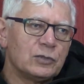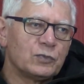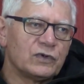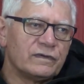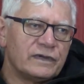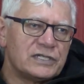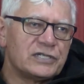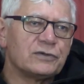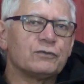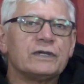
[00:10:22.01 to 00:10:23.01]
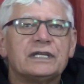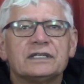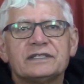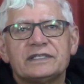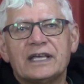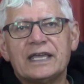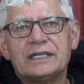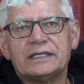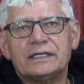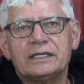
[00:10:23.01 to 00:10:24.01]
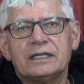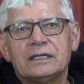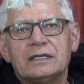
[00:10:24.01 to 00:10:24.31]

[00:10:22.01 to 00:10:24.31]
provision reinstated